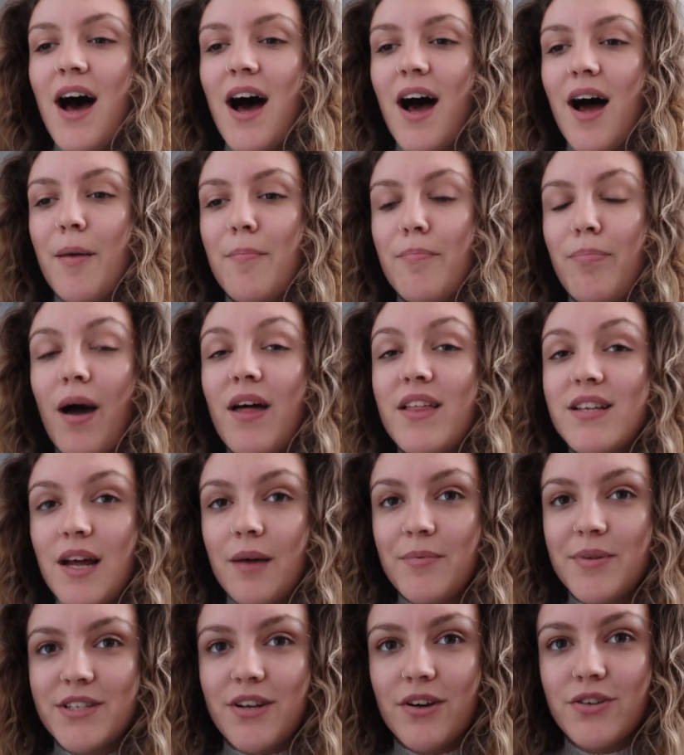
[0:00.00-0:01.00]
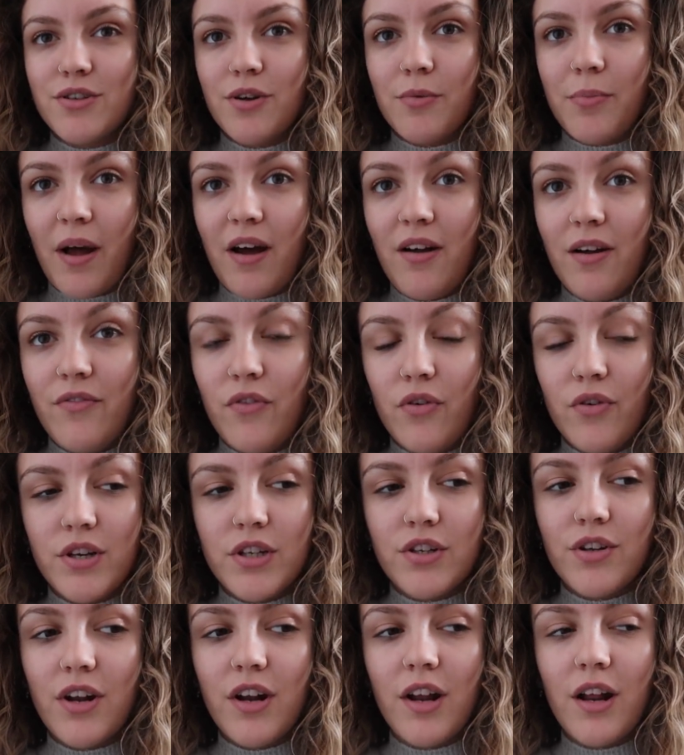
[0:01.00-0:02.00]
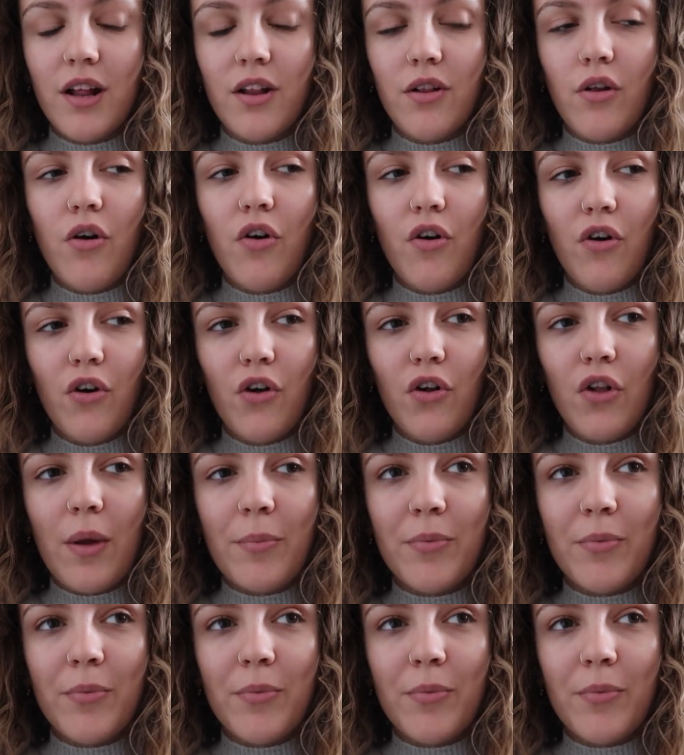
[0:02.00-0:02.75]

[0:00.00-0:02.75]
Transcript: By the time this goes up, I'll have already done a little haul.